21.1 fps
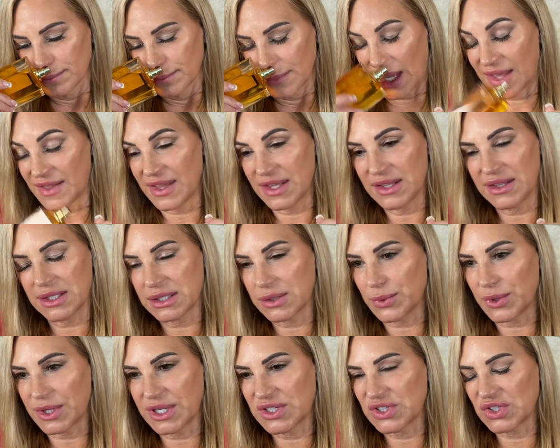I think this
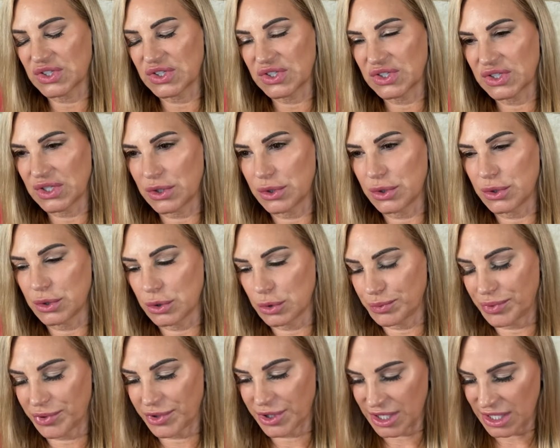one is so
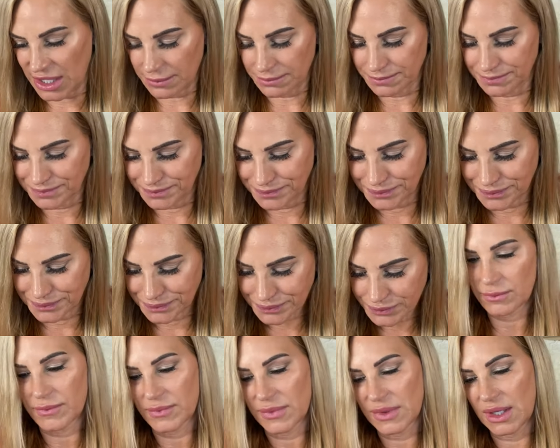pretty.
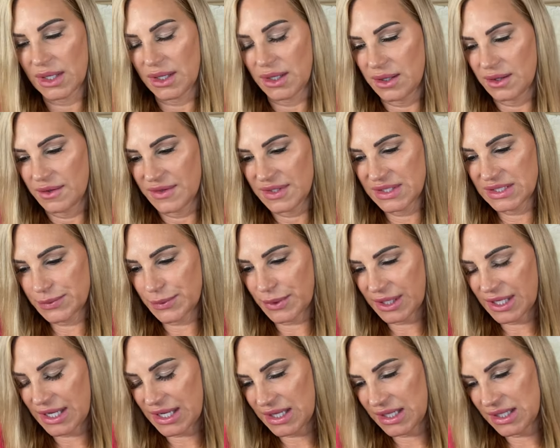This
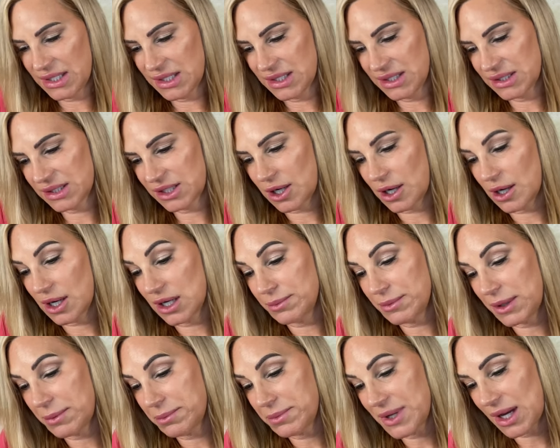one is
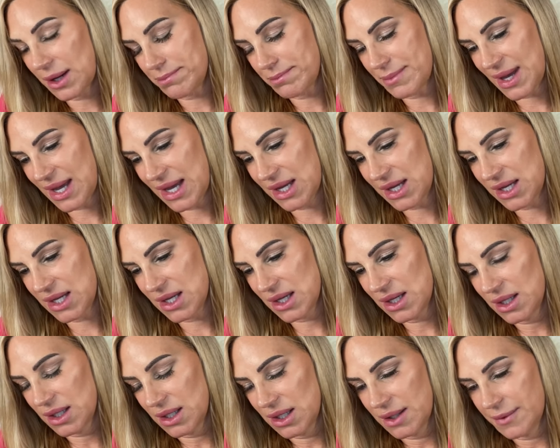cardamom nutmeg
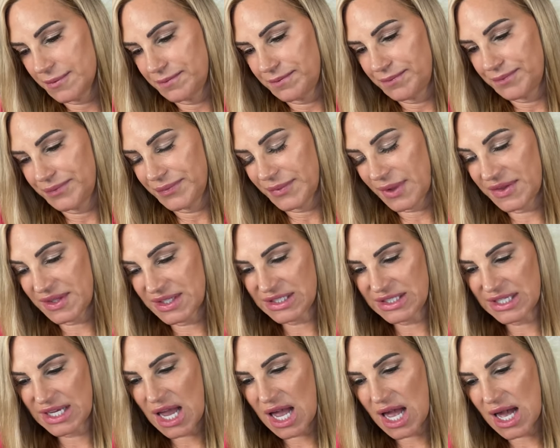on the
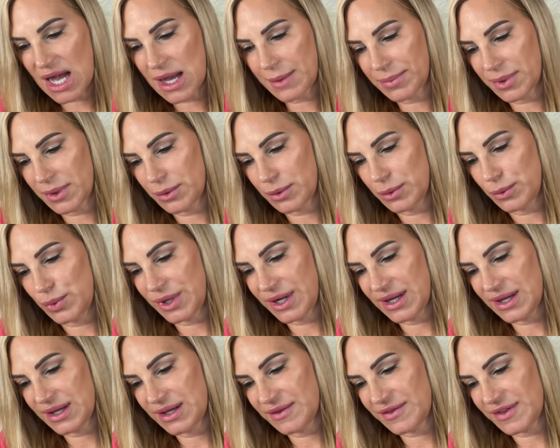top,
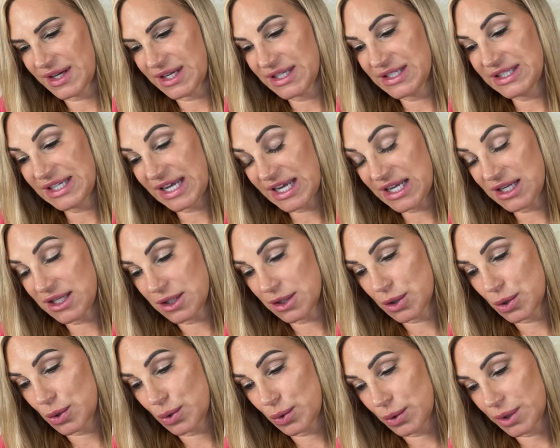with a date
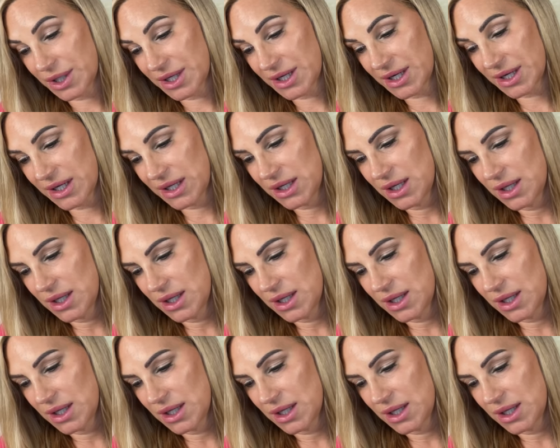accord,